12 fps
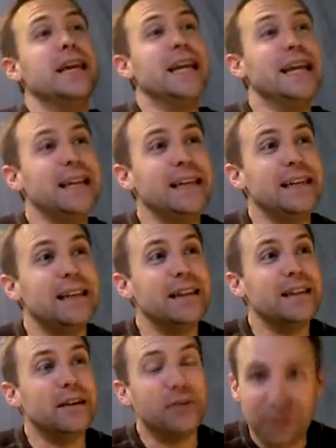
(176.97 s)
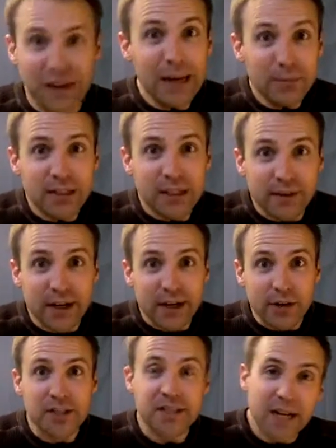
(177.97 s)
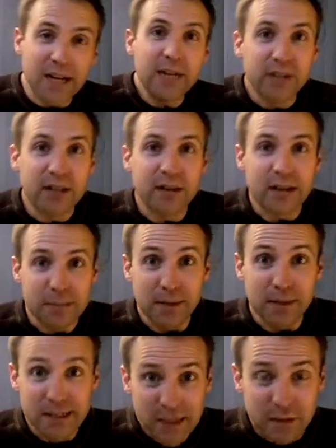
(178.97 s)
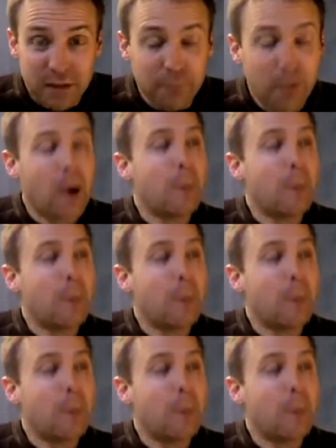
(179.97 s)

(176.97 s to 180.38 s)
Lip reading: In the family of editors, it's kind of in a class by itself.